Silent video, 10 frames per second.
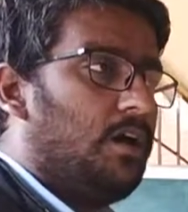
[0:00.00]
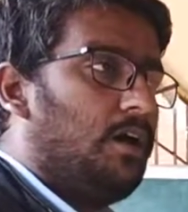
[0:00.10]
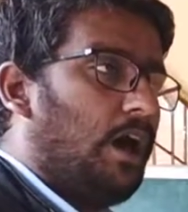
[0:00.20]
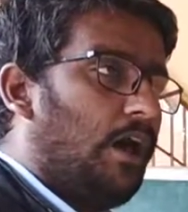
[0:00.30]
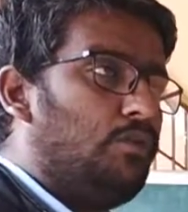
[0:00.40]

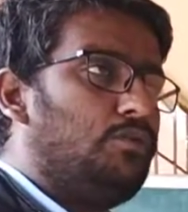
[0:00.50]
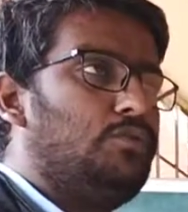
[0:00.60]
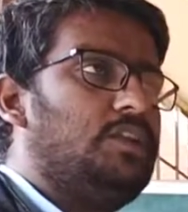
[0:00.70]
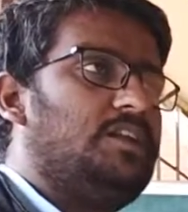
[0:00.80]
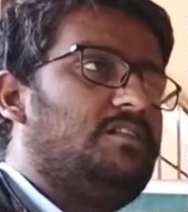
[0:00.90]
how
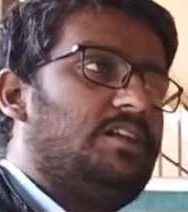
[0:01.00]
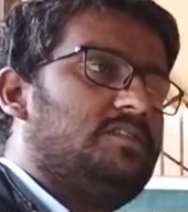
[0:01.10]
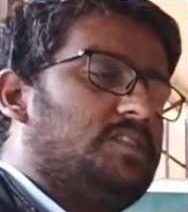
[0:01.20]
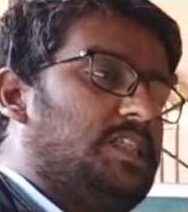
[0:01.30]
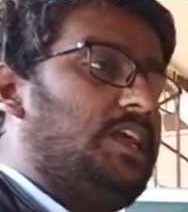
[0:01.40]
do they
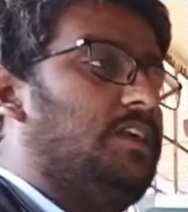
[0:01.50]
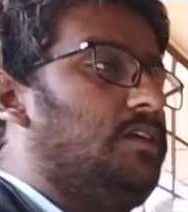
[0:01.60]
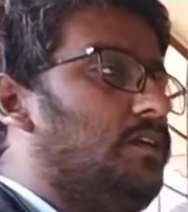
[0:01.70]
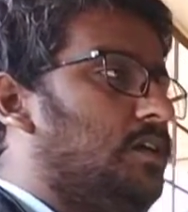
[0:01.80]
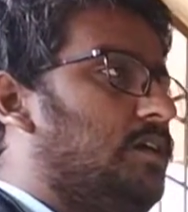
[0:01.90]
trace? They
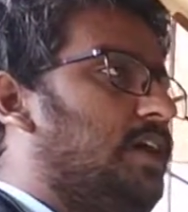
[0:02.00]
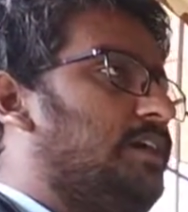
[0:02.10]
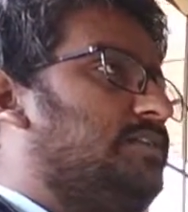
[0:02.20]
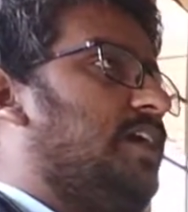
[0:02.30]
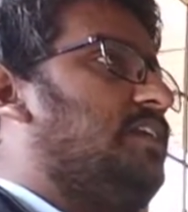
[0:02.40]

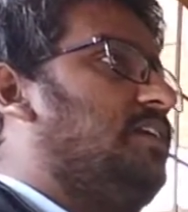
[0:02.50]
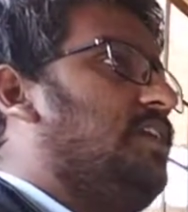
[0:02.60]
exactly,